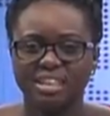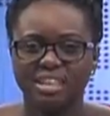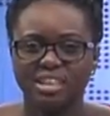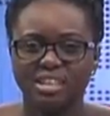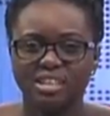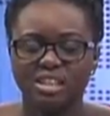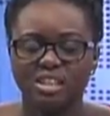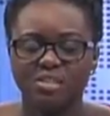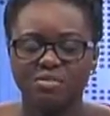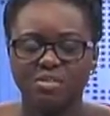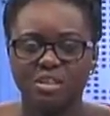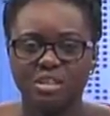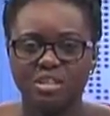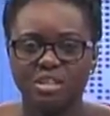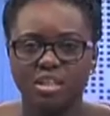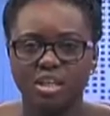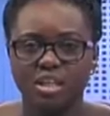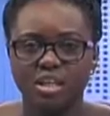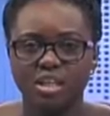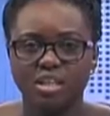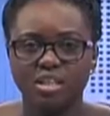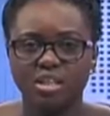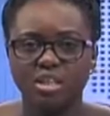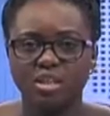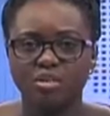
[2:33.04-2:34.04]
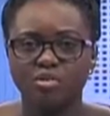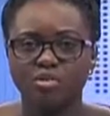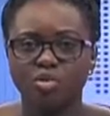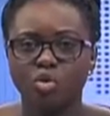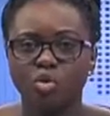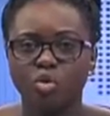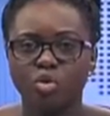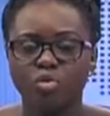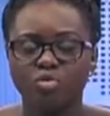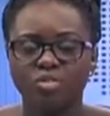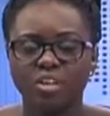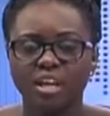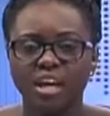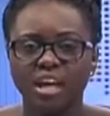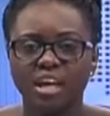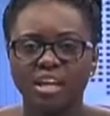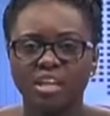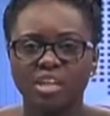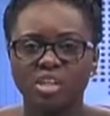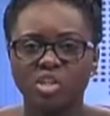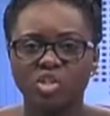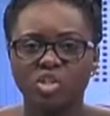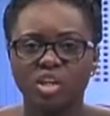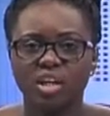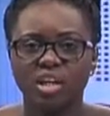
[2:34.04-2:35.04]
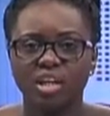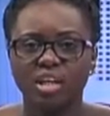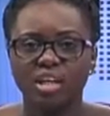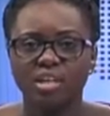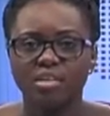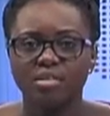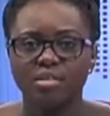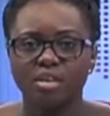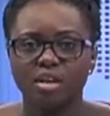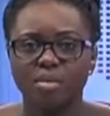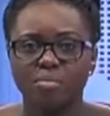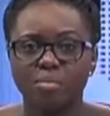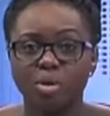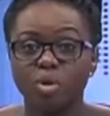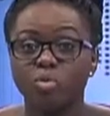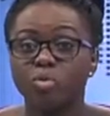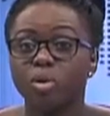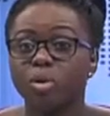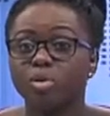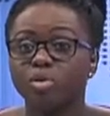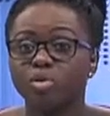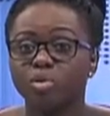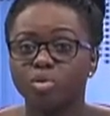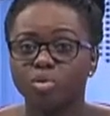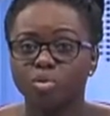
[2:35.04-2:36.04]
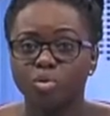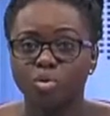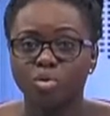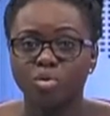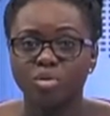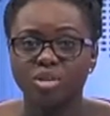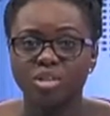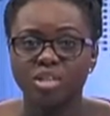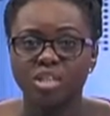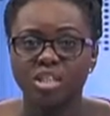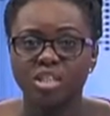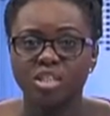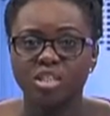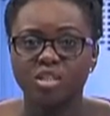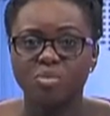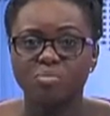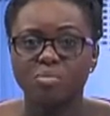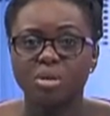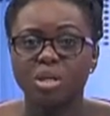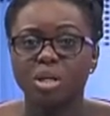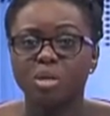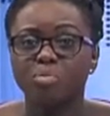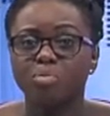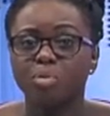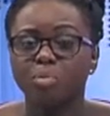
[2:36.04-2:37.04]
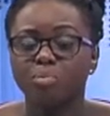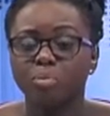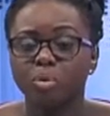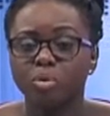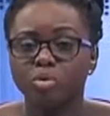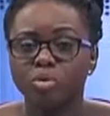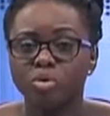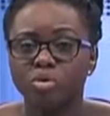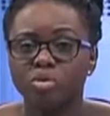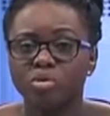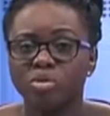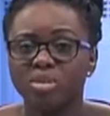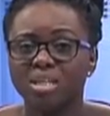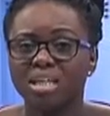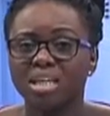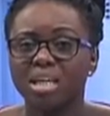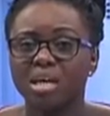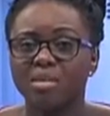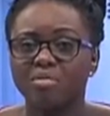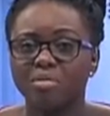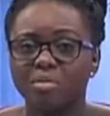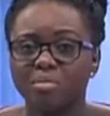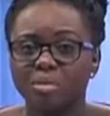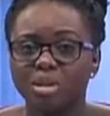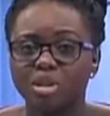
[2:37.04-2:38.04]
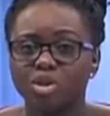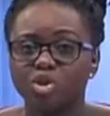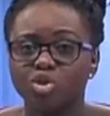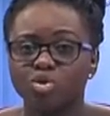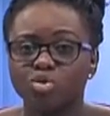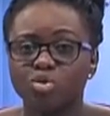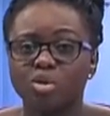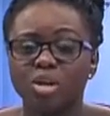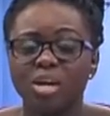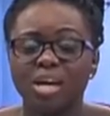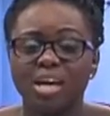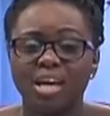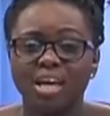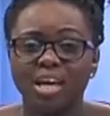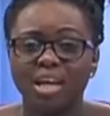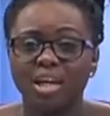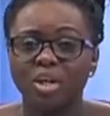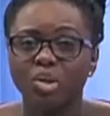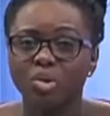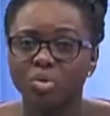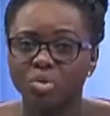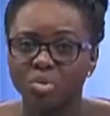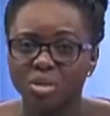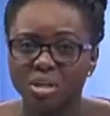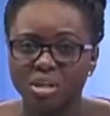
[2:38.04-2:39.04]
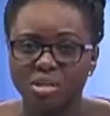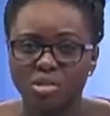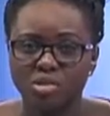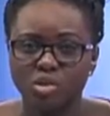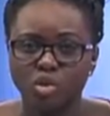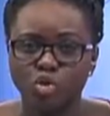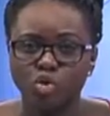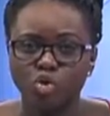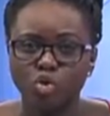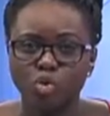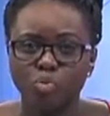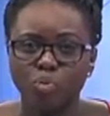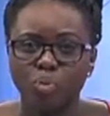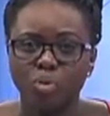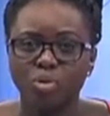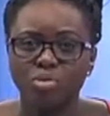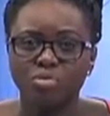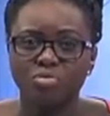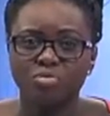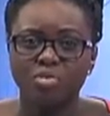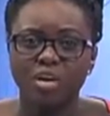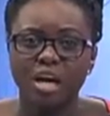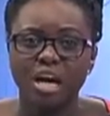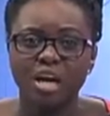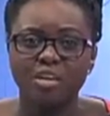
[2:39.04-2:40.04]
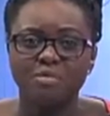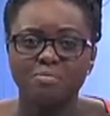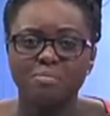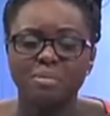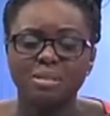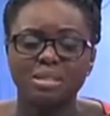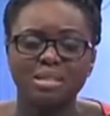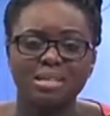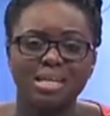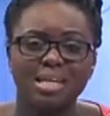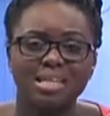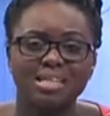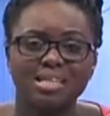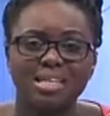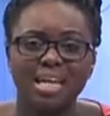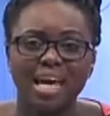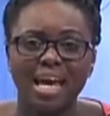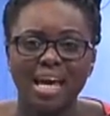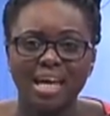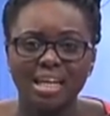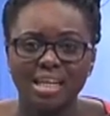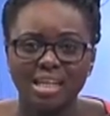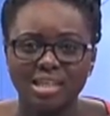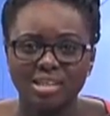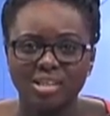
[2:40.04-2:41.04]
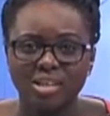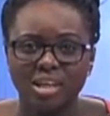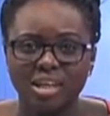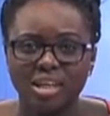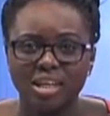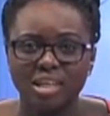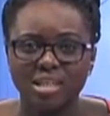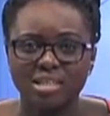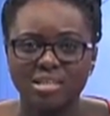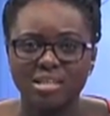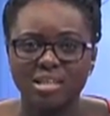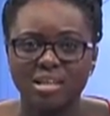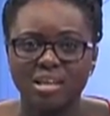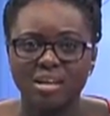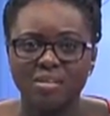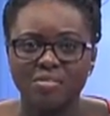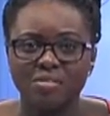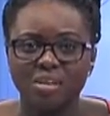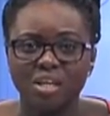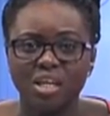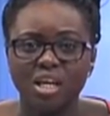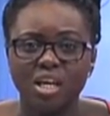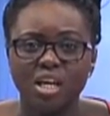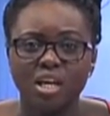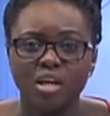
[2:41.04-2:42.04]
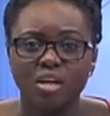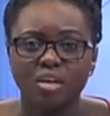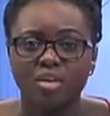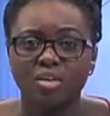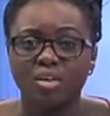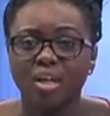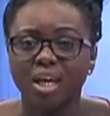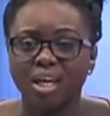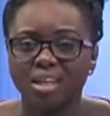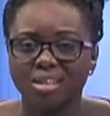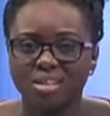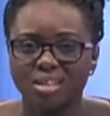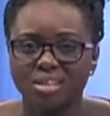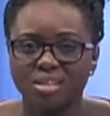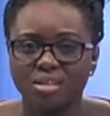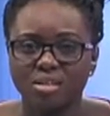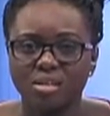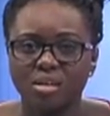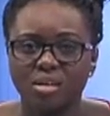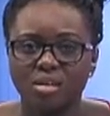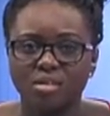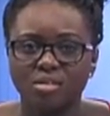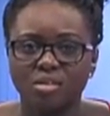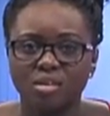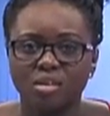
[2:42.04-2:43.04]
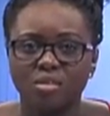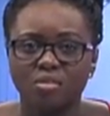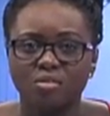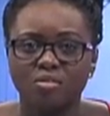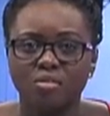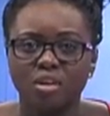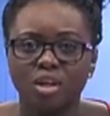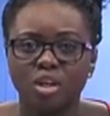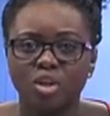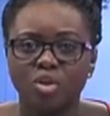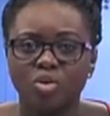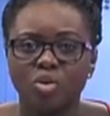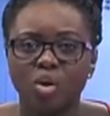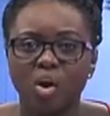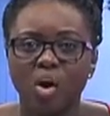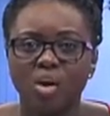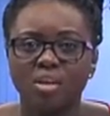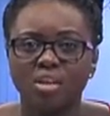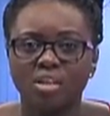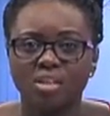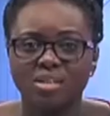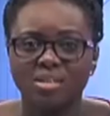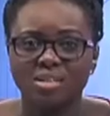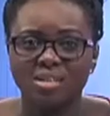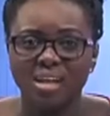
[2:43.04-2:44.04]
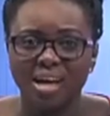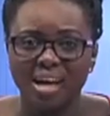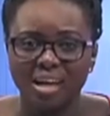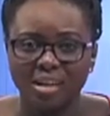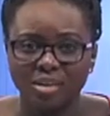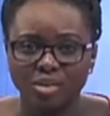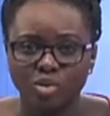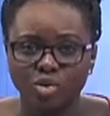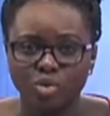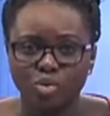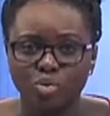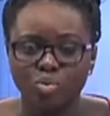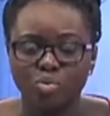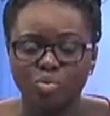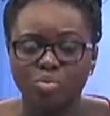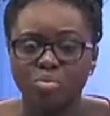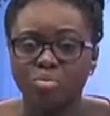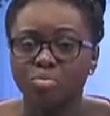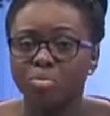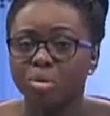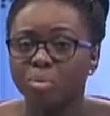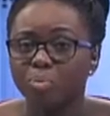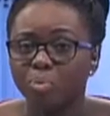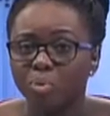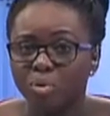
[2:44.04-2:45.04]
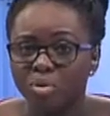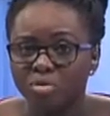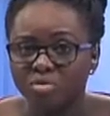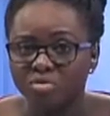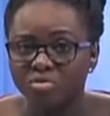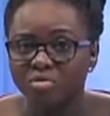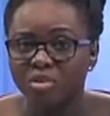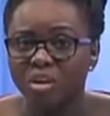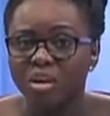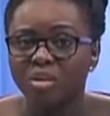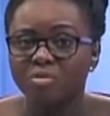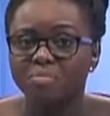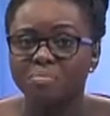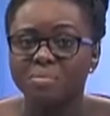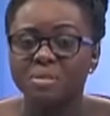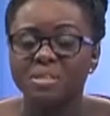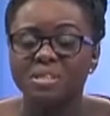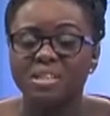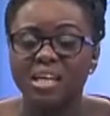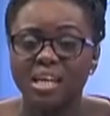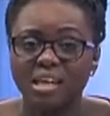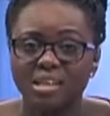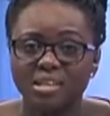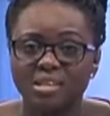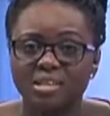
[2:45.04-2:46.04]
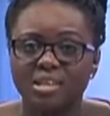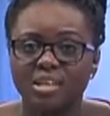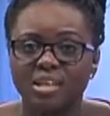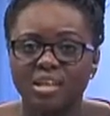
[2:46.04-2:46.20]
Chief Executive of the NHIA there. Meanwhile, the authority has made a proposal to government to increase the 2.5% NHIS levy collected under the value added tax to 3.5%.